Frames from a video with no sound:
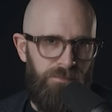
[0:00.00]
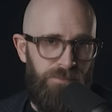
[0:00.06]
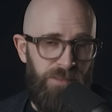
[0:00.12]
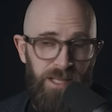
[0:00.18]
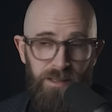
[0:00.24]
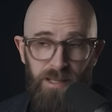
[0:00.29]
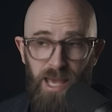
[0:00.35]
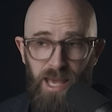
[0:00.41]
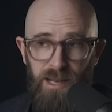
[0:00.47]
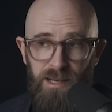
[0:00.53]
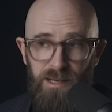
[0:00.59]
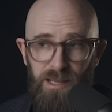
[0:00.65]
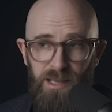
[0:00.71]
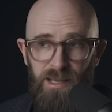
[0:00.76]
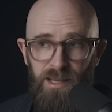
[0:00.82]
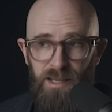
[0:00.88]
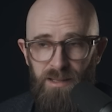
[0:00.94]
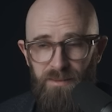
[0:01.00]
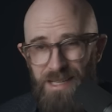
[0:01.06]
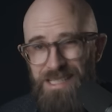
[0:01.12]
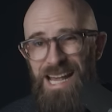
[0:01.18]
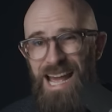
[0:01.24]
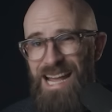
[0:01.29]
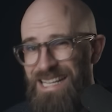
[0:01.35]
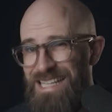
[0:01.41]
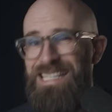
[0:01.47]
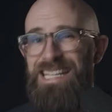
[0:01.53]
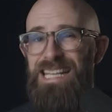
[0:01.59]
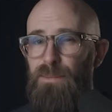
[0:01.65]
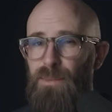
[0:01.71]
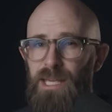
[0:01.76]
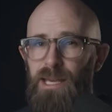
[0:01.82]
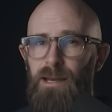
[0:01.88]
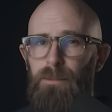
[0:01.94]
And then there's
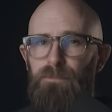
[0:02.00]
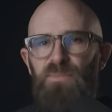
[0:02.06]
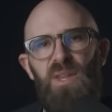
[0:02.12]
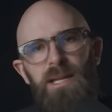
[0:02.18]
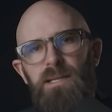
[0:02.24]
academia.